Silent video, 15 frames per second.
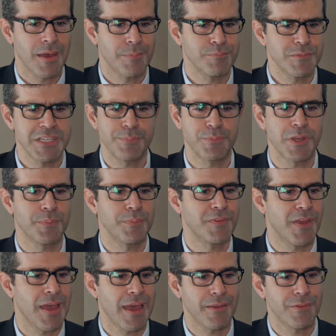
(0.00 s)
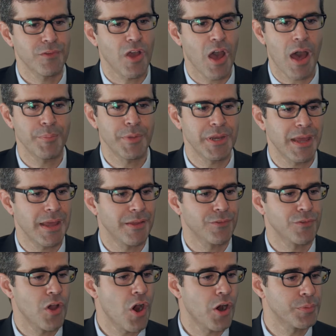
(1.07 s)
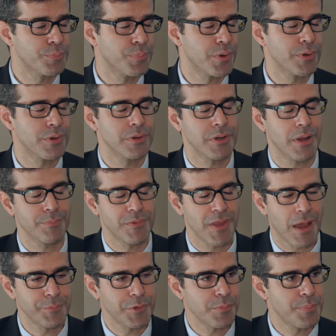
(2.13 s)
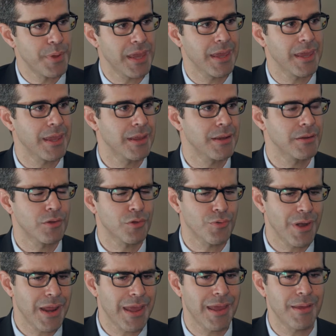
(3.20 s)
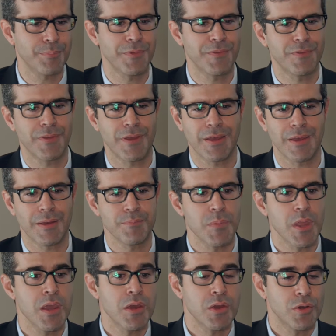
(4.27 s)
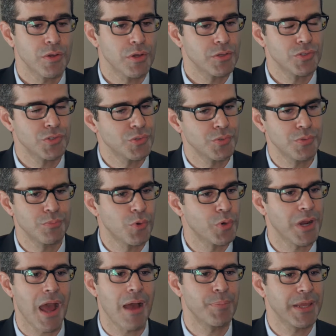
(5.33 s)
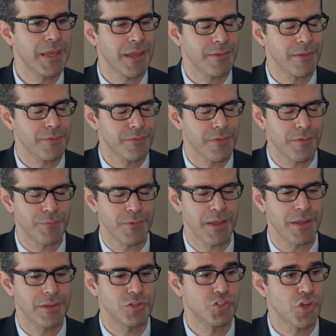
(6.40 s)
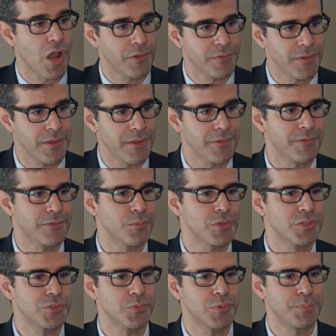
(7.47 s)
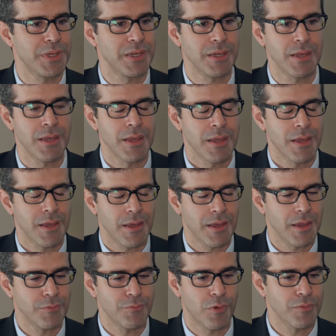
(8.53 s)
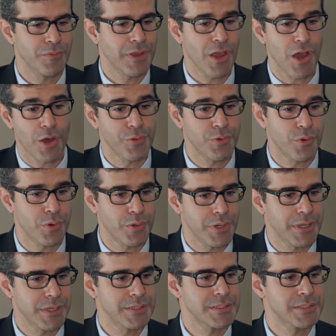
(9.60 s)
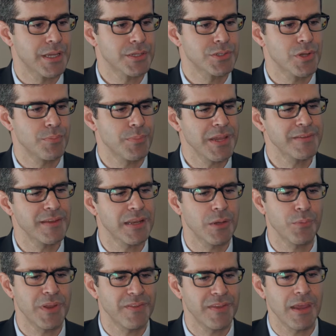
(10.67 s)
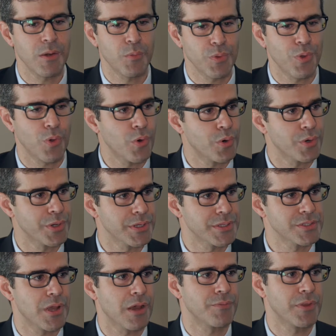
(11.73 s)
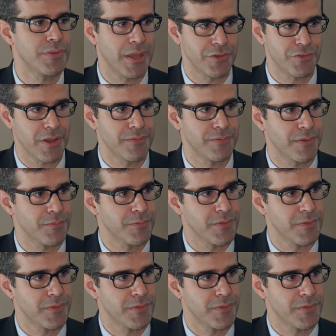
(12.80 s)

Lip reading: Symptoms as common as heartburn, abdominal pain, cramps, to more complicated stuff like jaundice, which would be involving other organs. So basically, we deal with the organs of the digestive